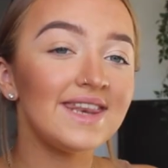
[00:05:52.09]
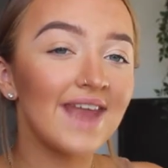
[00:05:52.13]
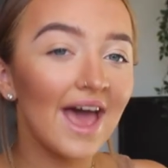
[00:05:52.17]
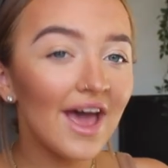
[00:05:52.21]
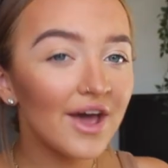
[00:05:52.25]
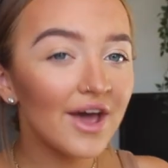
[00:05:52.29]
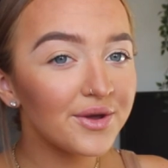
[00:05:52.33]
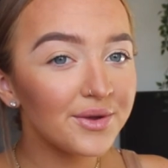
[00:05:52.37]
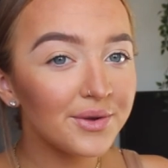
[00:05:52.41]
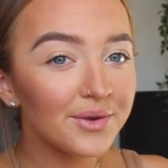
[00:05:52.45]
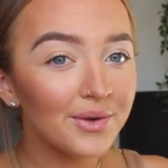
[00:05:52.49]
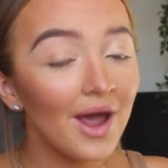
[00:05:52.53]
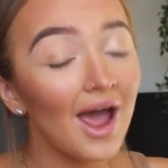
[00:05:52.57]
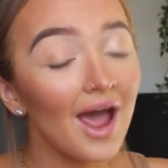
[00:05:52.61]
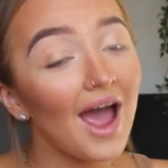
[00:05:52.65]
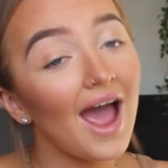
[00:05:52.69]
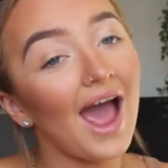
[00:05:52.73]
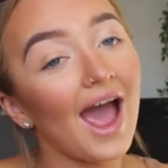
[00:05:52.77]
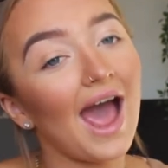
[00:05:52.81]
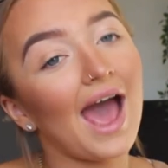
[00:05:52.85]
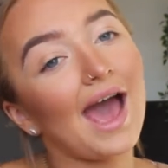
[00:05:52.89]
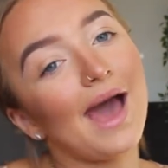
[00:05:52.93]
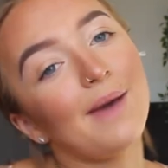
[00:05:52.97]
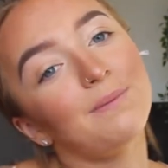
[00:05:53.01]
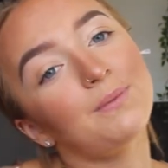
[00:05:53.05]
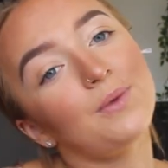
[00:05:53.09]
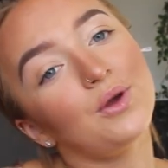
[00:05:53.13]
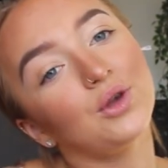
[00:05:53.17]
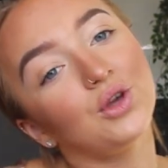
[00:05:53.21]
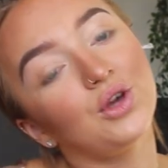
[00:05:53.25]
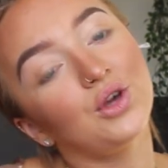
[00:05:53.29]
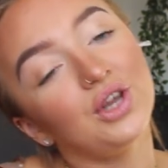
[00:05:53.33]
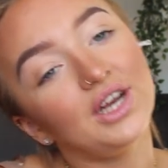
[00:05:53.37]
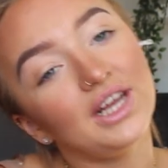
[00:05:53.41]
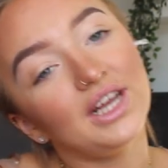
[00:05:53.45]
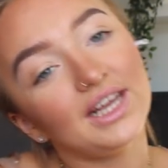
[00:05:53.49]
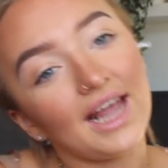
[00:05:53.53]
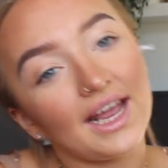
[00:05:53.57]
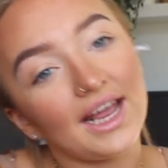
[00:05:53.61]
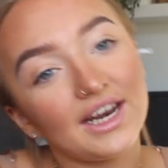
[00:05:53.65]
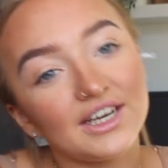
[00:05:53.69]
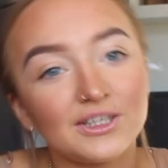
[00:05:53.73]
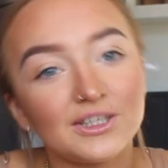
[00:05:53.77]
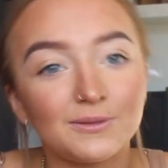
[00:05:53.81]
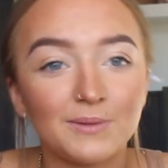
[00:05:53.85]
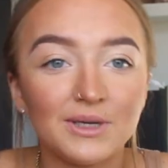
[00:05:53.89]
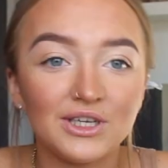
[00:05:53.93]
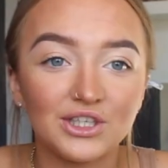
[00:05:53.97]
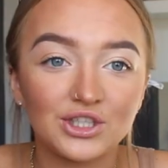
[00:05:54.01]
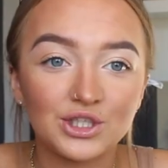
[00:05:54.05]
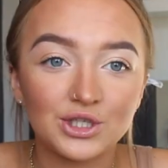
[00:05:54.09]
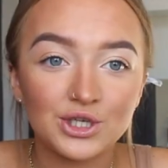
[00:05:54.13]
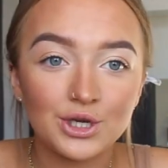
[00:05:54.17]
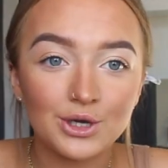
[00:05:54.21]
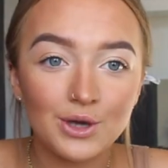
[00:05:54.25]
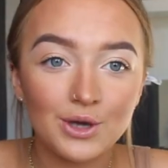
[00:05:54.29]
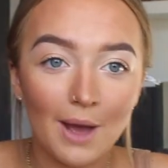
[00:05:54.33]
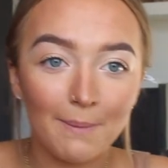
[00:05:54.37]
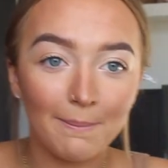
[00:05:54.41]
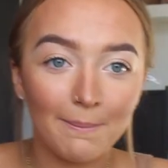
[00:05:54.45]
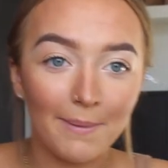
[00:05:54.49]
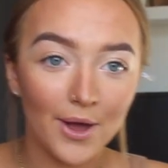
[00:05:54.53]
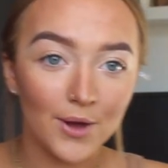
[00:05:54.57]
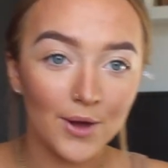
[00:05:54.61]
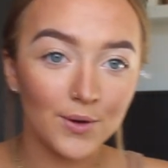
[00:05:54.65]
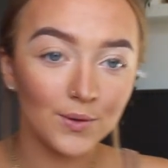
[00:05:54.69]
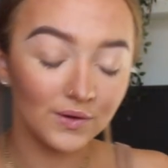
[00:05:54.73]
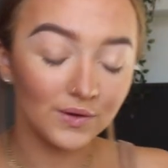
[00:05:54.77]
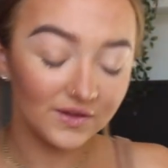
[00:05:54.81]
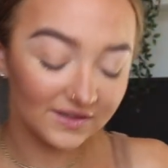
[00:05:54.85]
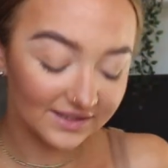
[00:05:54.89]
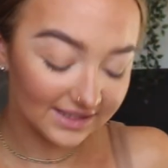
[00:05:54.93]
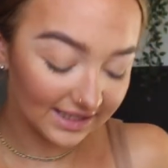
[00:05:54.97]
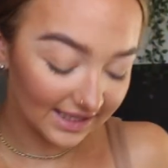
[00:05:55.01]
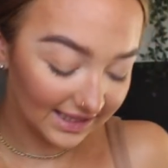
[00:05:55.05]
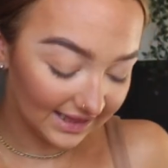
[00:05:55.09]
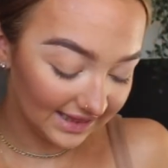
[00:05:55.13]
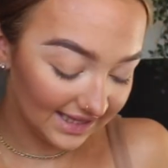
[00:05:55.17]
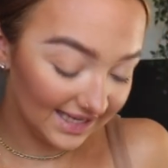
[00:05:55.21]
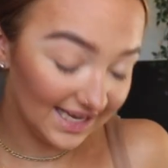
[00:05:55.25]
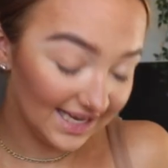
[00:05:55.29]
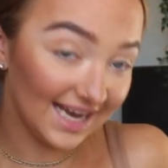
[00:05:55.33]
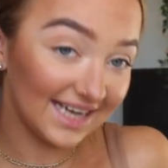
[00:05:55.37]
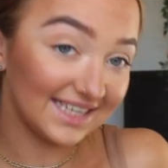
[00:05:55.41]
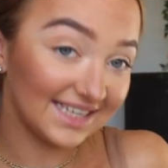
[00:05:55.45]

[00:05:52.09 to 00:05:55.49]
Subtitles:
Now I'm gonna kind of speak to you about the